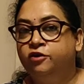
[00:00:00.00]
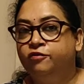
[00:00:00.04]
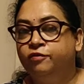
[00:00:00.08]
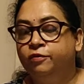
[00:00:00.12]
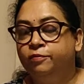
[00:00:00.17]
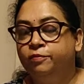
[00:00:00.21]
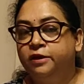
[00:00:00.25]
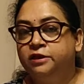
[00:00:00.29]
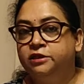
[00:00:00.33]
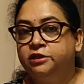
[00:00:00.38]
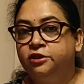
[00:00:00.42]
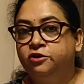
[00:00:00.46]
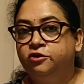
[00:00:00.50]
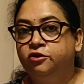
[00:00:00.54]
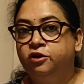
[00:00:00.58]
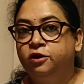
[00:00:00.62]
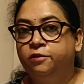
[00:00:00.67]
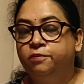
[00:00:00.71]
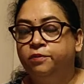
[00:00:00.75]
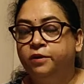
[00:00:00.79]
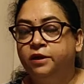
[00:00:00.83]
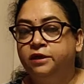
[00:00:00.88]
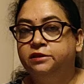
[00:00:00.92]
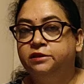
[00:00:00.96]
Once you
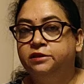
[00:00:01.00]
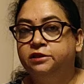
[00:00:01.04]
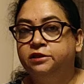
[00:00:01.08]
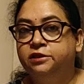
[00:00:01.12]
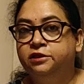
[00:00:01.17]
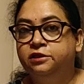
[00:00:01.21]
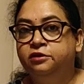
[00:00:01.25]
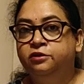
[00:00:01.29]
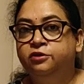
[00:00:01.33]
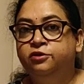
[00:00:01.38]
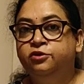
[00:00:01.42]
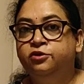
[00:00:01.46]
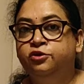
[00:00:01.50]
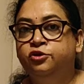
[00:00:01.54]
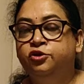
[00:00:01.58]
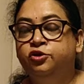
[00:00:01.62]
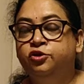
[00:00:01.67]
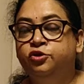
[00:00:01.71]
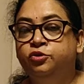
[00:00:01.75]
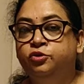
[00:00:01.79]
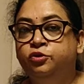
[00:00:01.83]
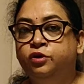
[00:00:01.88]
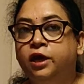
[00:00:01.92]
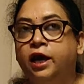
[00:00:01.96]
get the mental age of
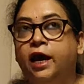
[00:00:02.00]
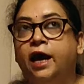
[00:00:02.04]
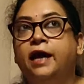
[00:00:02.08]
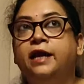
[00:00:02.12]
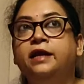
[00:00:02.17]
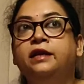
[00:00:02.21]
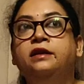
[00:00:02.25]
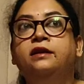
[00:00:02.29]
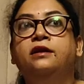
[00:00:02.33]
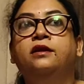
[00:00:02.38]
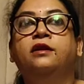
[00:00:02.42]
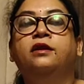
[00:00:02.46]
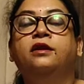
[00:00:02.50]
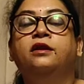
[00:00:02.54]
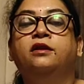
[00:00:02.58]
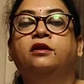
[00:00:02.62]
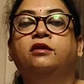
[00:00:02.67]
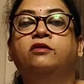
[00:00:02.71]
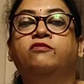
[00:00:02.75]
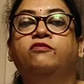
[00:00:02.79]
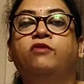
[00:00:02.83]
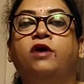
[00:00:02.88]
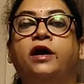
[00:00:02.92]
a particular person,